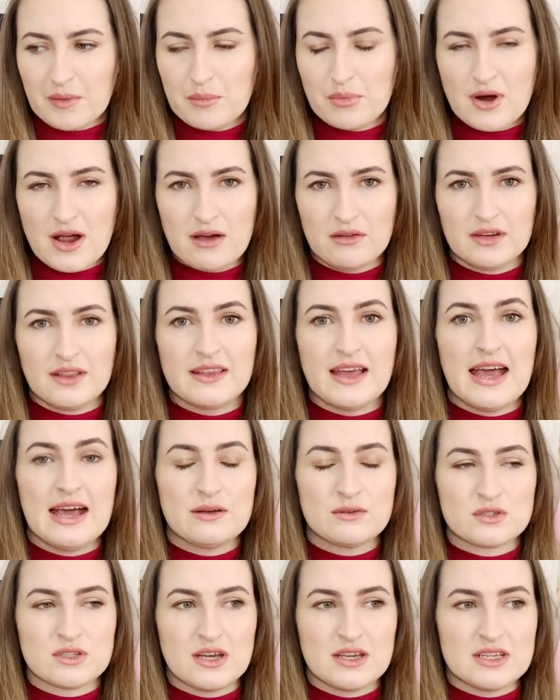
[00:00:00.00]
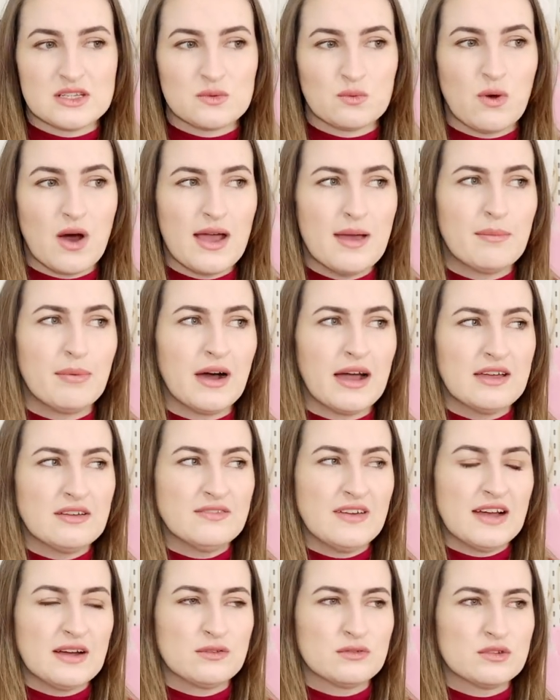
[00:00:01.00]
brown and the outside is white, but I
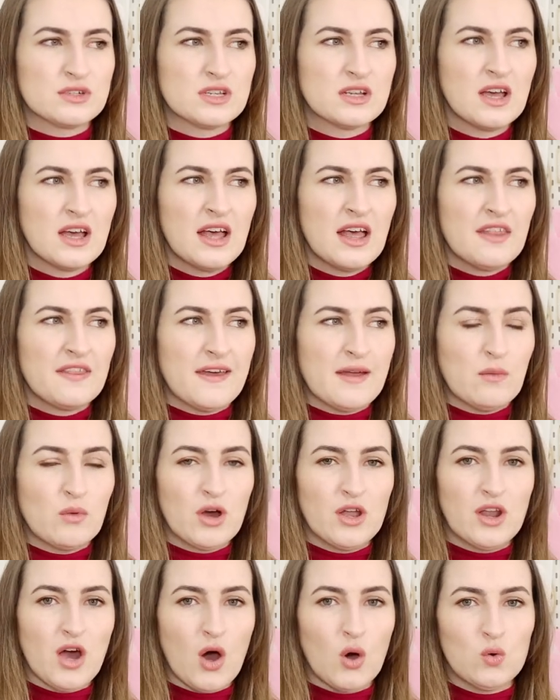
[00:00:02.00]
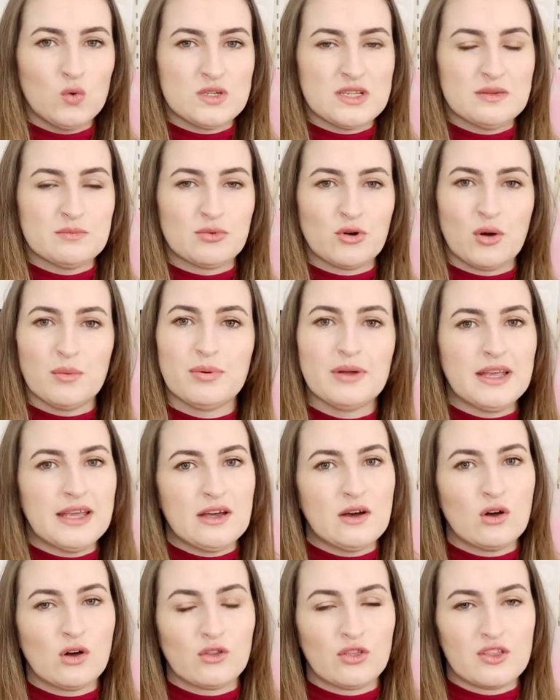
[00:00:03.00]
found they weren't holding
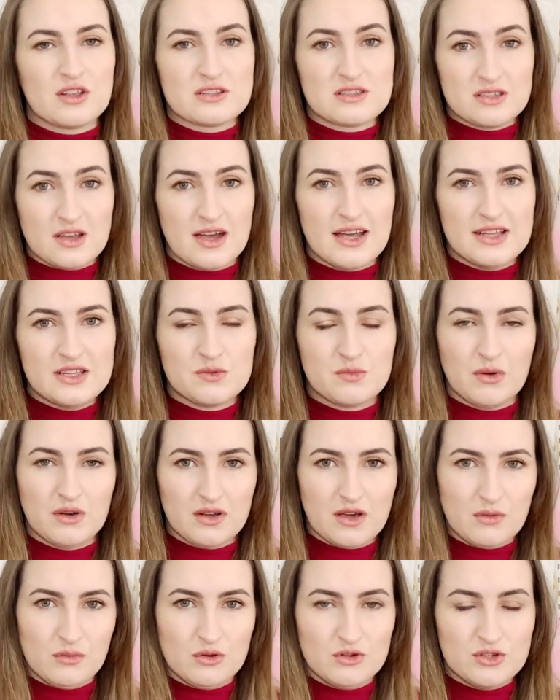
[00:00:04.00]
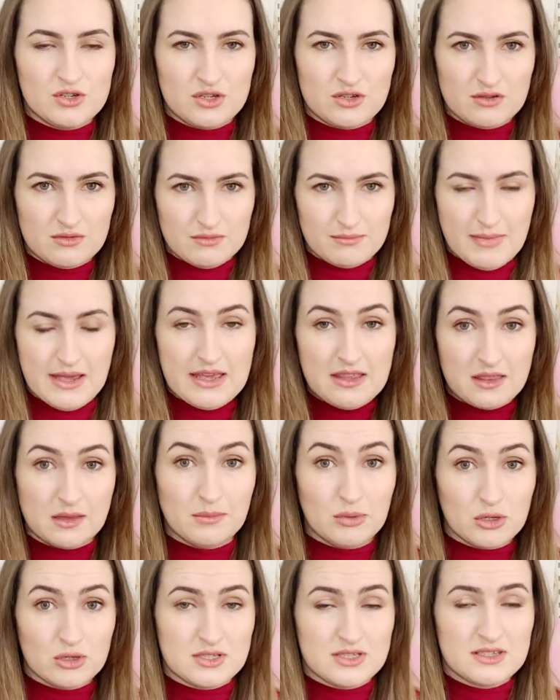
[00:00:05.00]
properly on the sides when I would make the
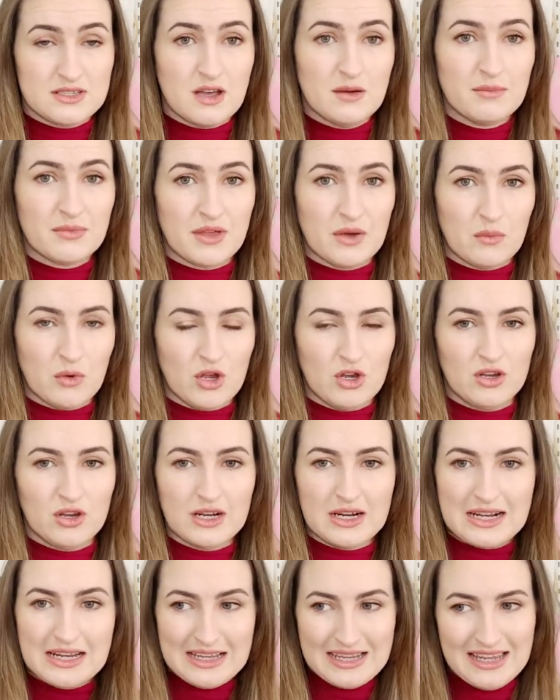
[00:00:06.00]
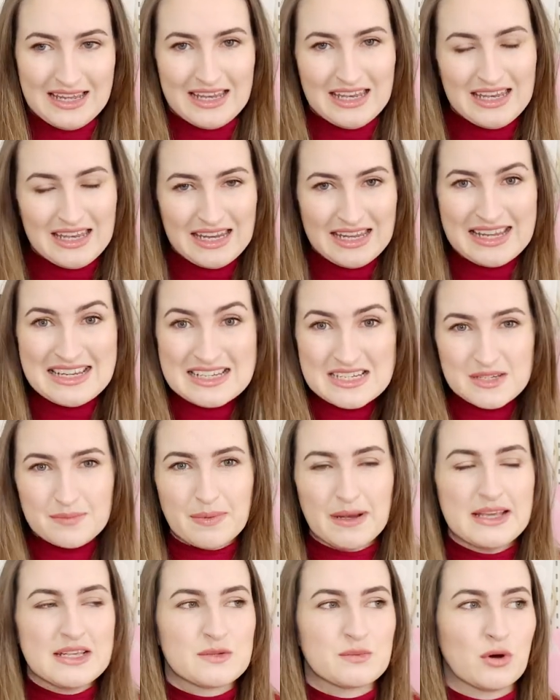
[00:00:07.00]
boxes up. They weren't clicking into
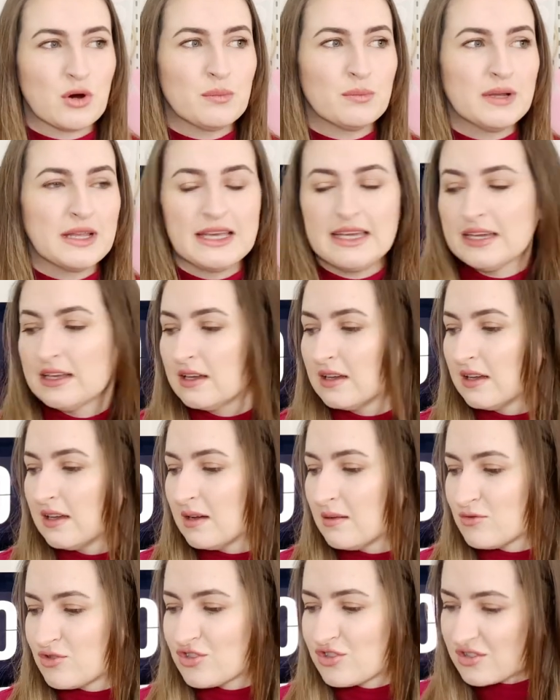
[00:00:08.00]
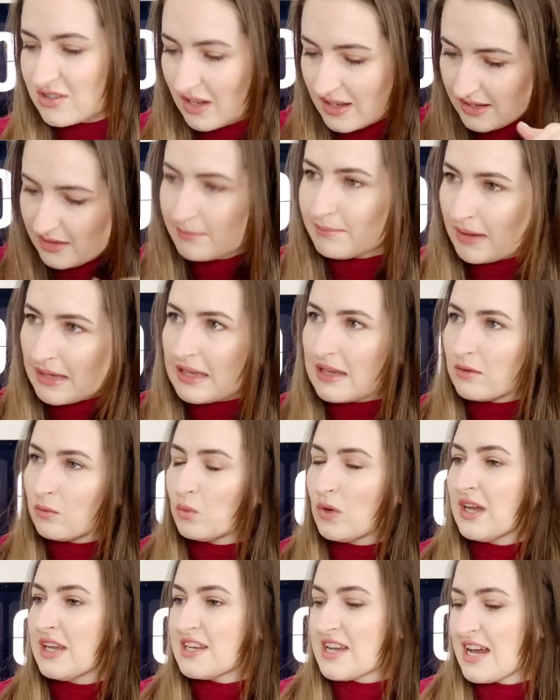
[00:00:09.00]
place properly. I'm just like making
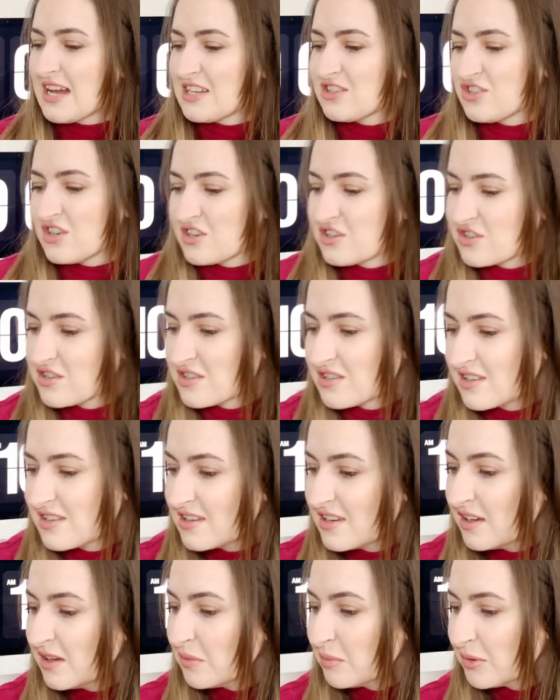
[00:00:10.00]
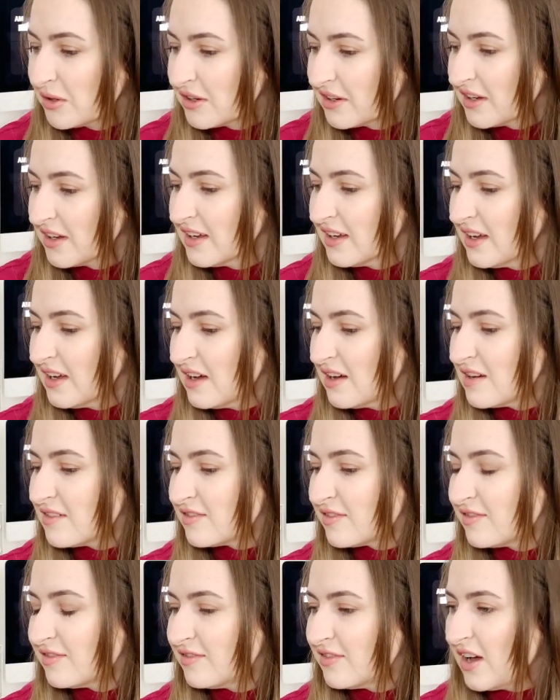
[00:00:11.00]
weird hand gestures at you, but
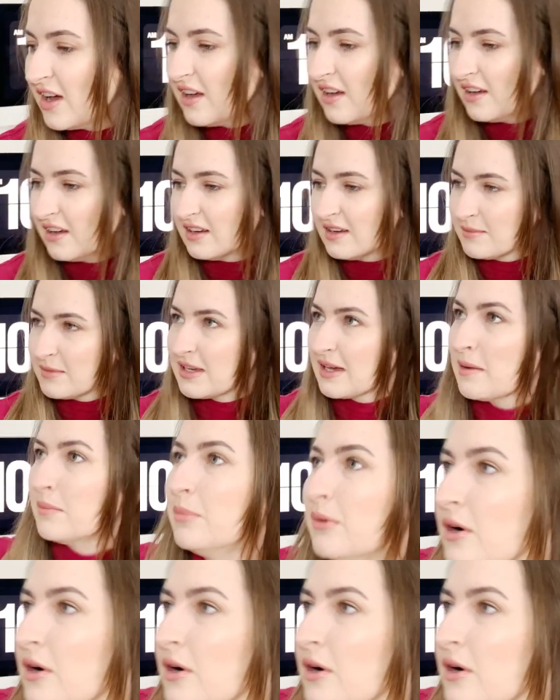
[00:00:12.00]
let me get a